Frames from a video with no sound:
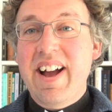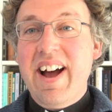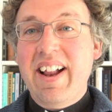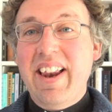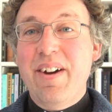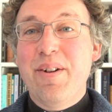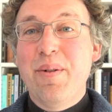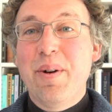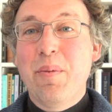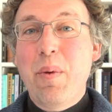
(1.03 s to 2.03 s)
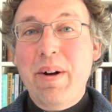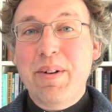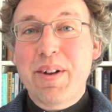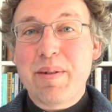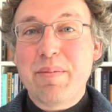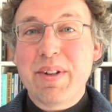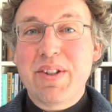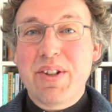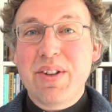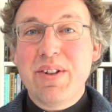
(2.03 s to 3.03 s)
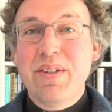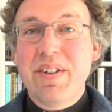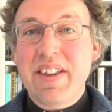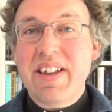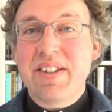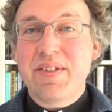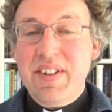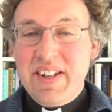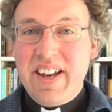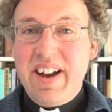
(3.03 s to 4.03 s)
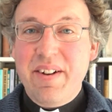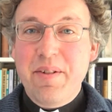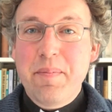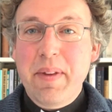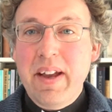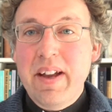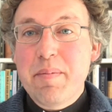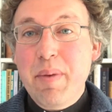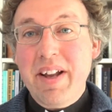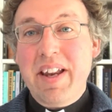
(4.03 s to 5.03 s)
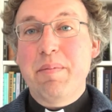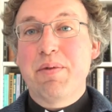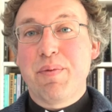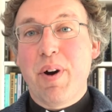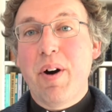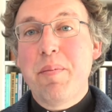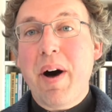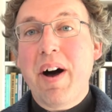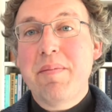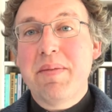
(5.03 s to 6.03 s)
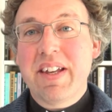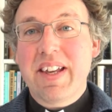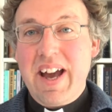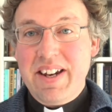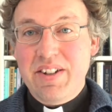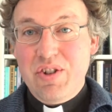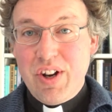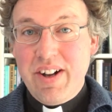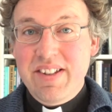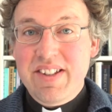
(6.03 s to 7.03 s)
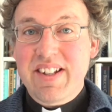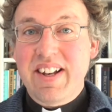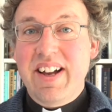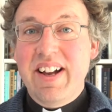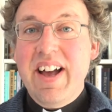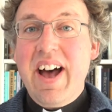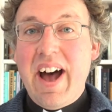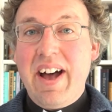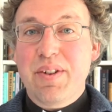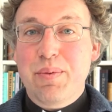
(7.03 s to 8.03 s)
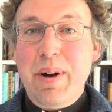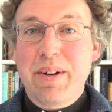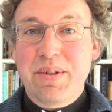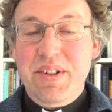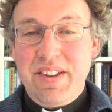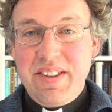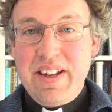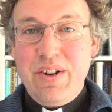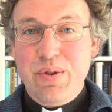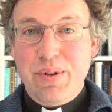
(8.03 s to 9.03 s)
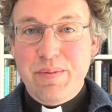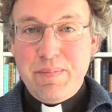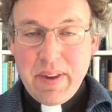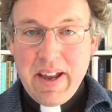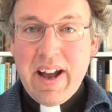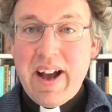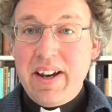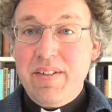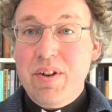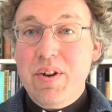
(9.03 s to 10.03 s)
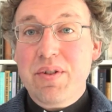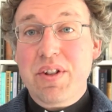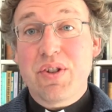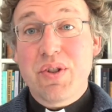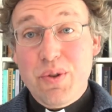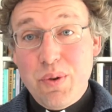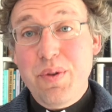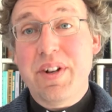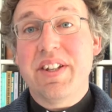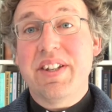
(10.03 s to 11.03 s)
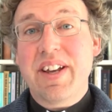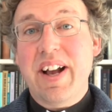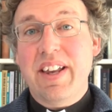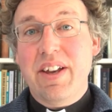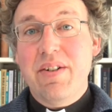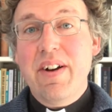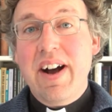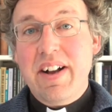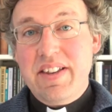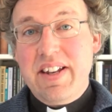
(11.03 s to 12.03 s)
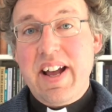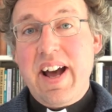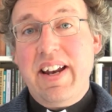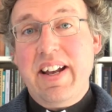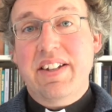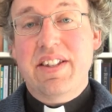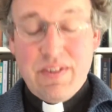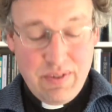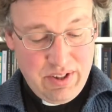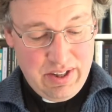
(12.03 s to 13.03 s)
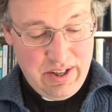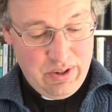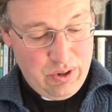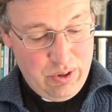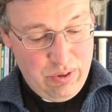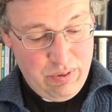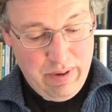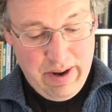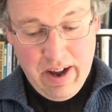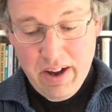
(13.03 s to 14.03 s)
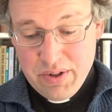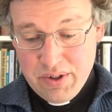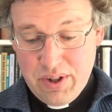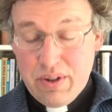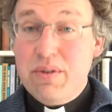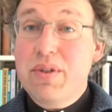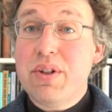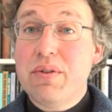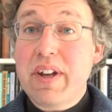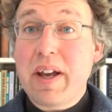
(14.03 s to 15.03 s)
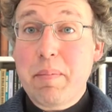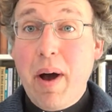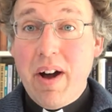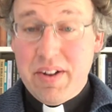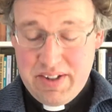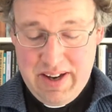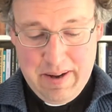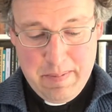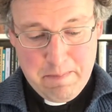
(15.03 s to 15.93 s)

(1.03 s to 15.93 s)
Hello, welcome to this video. My name's Rob, I'm the Canon Chancellor at Wells Cathedral, and I've got a story to tell you and then an activity to ask you to take part in.